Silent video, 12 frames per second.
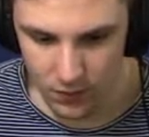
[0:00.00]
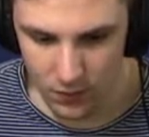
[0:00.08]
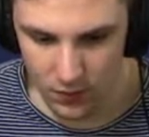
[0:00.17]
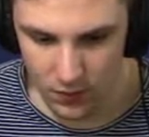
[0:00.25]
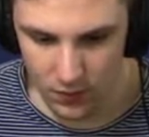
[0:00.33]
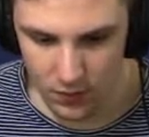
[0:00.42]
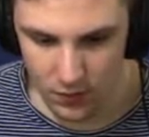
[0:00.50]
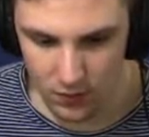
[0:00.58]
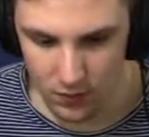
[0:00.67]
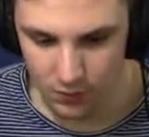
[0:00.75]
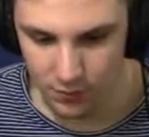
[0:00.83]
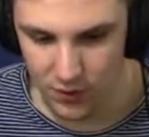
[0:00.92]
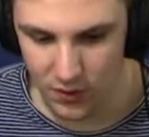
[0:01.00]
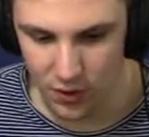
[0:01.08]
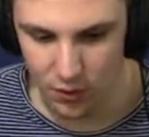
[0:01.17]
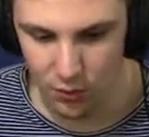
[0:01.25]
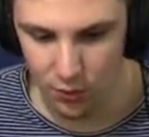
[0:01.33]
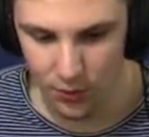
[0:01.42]
Jeez. That's
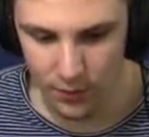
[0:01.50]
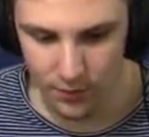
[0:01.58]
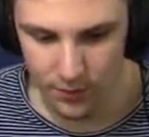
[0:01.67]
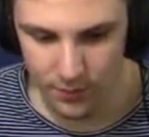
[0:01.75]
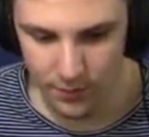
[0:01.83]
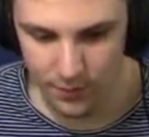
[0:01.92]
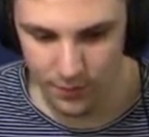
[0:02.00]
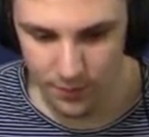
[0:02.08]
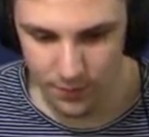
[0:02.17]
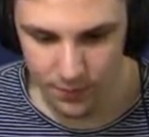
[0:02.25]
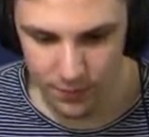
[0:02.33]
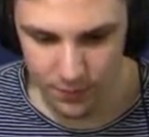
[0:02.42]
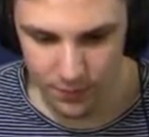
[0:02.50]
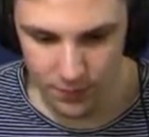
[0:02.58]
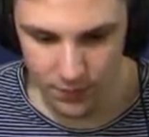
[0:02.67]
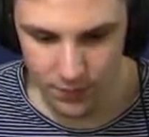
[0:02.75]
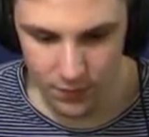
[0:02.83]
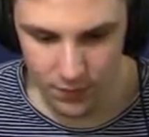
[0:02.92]
Bo. I reckon
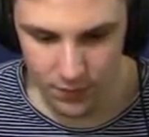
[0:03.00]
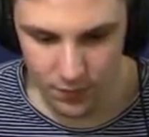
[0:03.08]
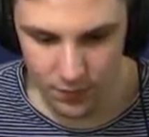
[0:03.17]
he is.